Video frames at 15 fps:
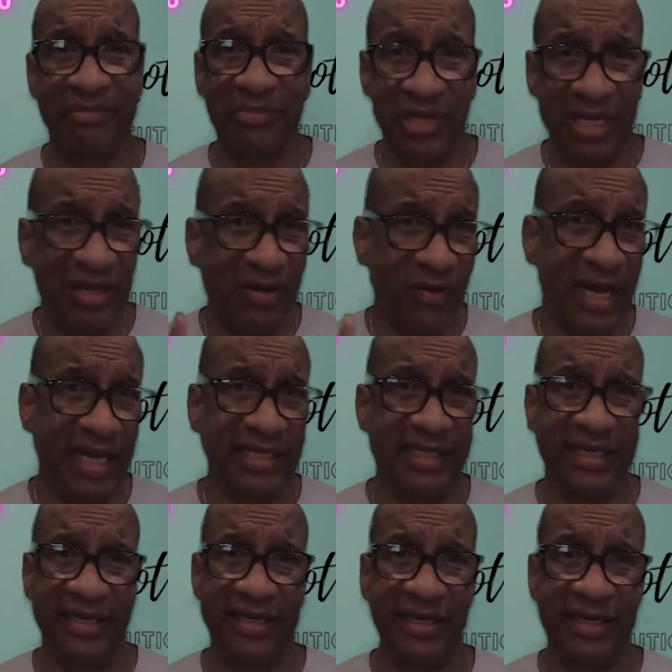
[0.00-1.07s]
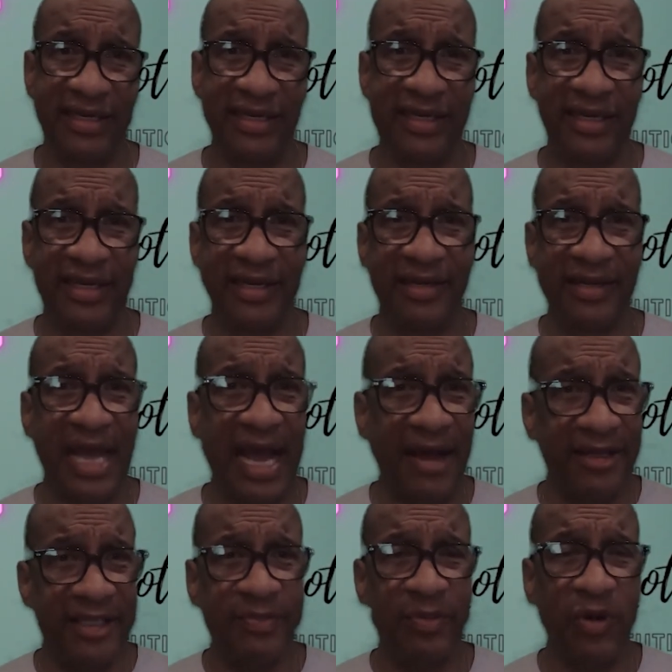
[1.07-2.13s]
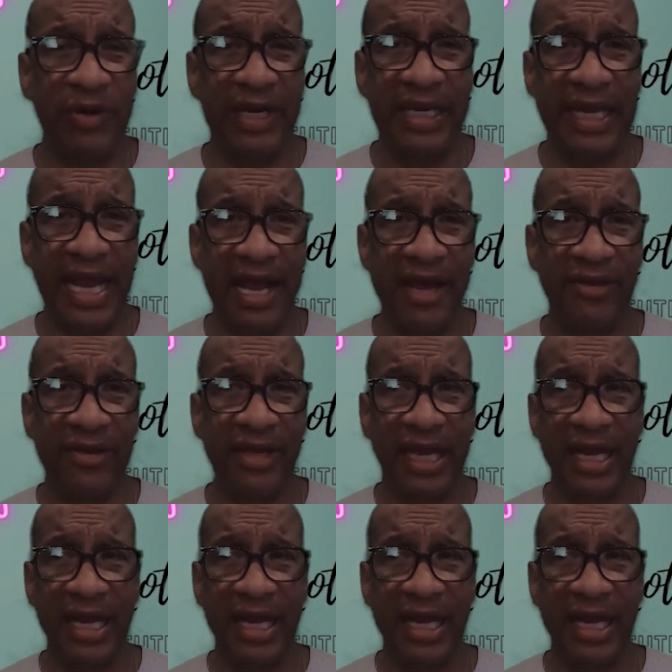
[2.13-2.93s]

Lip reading: Good question. How it's broken down.